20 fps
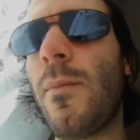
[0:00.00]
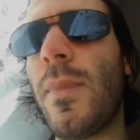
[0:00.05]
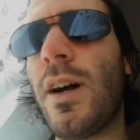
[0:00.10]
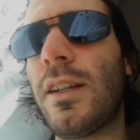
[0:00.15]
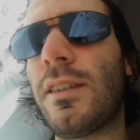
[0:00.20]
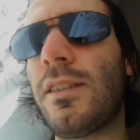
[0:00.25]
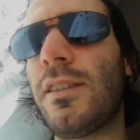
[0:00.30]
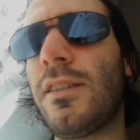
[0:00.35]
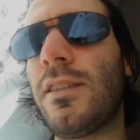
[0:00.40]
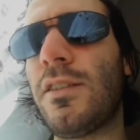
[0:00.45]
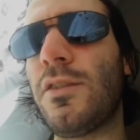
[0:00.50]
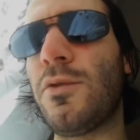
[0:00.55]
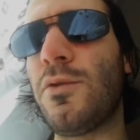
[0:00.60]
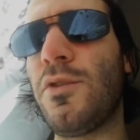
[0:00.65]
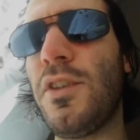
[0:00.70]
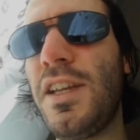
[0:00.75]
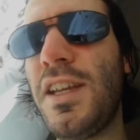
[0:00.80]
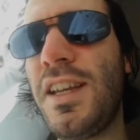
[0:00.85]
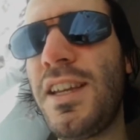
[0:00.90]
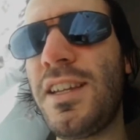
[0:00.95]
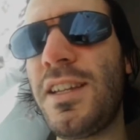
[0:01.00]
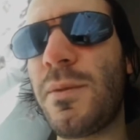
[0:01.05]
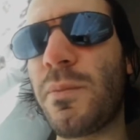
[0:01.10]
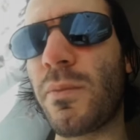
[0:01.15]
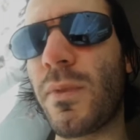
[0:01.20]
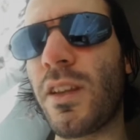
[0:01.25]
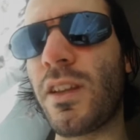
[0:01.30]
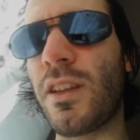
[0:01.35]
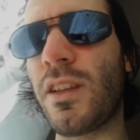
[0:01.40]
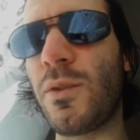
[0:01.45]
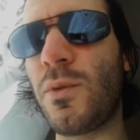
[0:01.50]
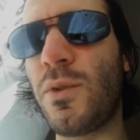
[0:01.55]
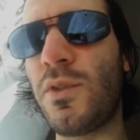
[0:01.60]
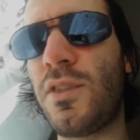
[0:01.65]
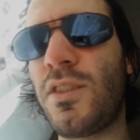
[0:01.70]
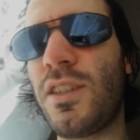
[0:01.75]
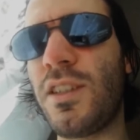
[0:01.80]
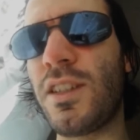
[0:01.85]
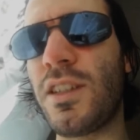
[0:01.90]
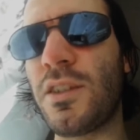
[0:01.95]
But today I
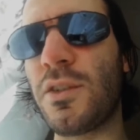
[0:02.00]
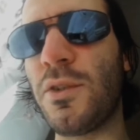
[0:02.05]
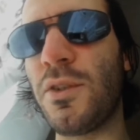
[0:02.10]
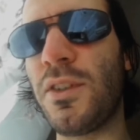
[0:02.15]
was thinking